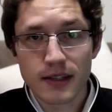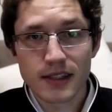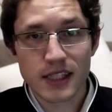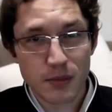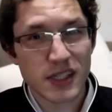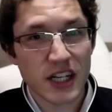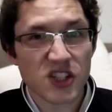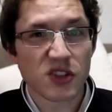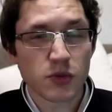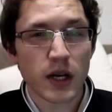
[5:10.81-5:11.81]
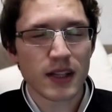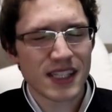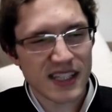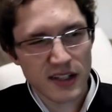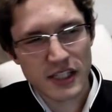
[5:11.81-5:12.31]
subsections as well.
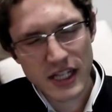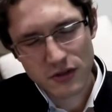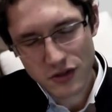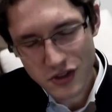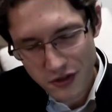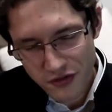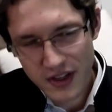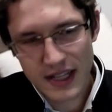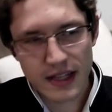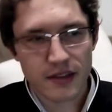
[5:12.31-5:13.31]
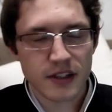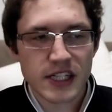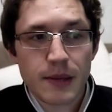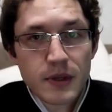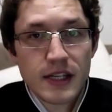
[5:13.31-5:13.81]
It's still the general sort of feeling that the
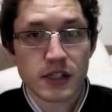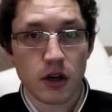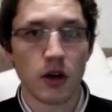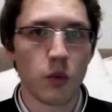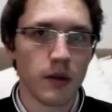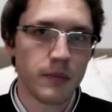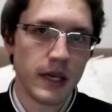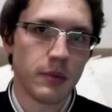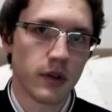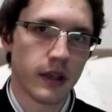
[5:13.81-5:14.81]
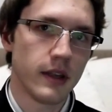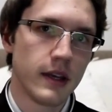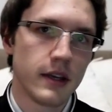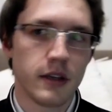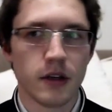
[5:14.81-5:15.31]
Japanese are one people, and
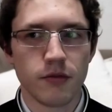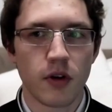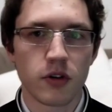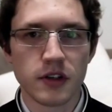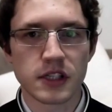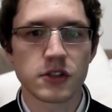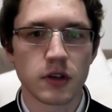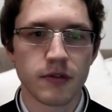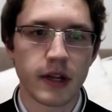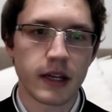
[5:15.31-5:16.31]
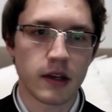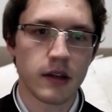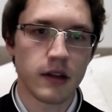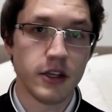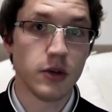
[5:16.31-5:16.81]
you know, foreigners are sort of like
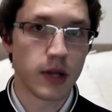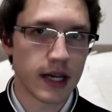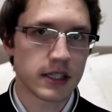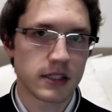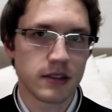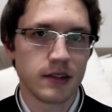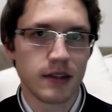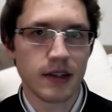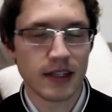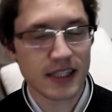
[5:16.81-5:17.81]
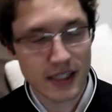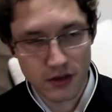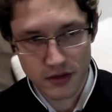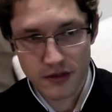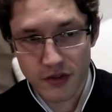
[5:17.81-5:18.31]
a new guest. It's
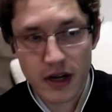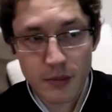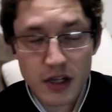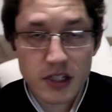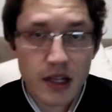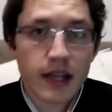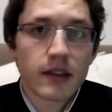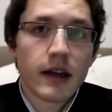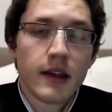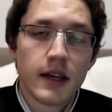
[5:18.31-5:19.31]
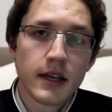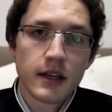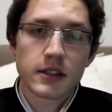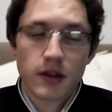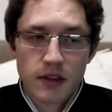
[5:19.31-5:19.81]
still very much like that.
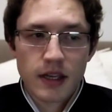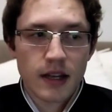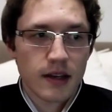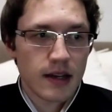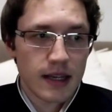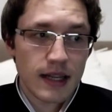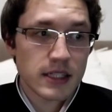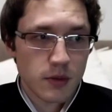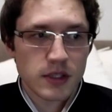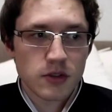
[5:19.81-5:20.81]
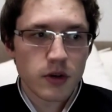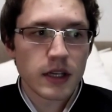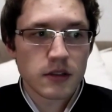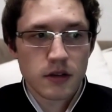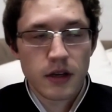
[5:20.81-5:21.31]
So I think, and as I was
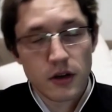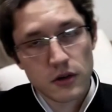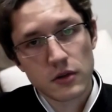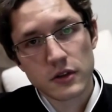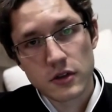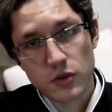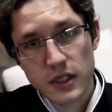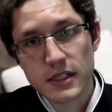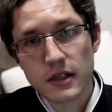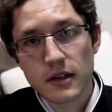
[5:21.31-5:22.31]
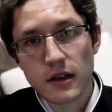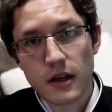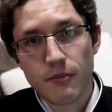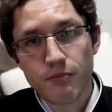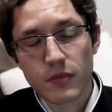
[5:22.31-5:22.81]
talking to Hiroko on Twitter
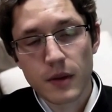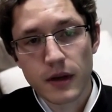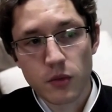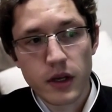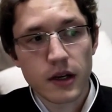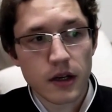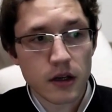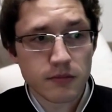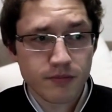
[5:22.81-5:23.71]
about a week ago,